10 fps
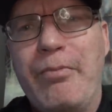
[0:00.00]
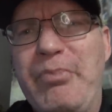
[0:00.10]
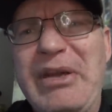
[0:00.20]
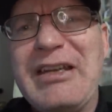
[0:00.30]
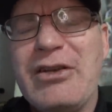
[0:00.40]

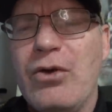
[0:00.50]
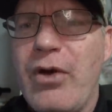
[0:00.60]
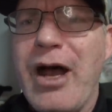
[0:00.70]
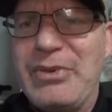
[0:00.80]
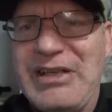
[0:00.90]
beating
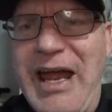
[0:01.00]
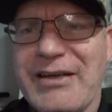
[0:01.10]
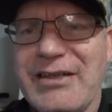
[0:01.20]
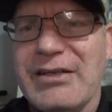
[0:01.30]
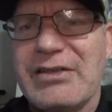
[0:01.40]
you up
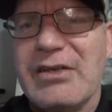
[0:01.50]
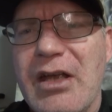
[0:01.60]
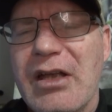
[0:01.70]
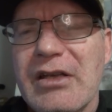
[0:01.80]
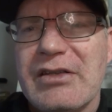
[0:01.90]
tactics.
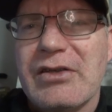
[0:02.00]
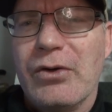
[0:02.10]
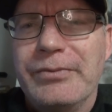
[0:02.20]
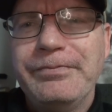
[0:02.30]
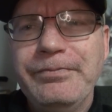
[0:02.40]

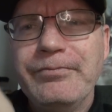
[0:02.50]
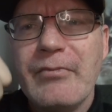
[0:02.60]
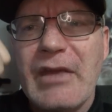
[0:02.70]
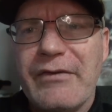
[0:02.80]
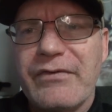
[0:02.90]
So
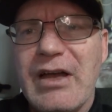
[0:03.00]
I've,